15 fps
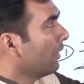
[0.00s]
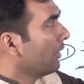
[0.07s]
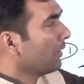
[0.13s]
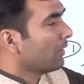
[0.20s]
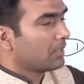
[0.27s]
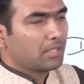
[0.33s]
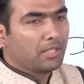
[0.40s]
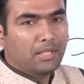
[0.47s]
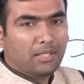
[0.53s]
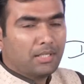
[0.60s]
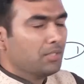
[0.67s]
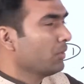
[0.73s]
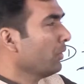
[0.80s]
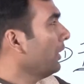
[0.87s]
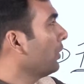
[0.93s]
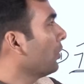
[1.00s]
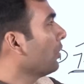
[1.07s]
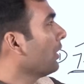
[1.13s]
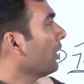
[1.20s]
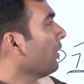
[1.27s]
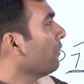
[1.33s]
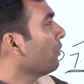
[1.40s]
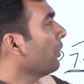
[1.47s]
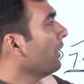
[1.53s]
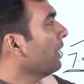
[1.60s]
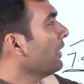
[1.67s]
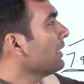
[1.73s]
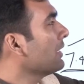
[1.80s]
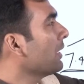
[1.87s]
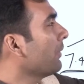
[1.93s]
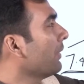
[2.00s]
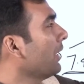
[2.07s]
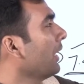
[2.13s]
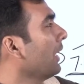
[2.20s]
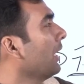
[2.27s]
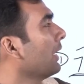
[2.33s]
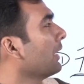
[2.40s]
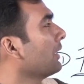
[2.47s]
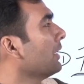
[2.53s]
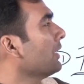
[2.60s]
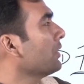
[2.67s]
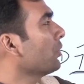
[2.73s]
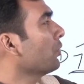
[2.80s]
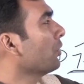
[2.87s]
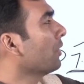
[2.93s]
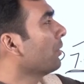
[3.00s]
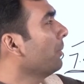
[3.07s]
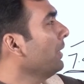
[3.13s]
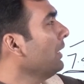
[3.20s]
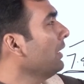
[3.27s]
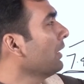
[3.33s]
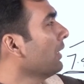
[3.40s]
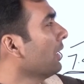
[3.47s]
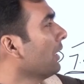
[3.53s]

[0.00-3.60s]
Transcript: senators. So a total of 27 electors would be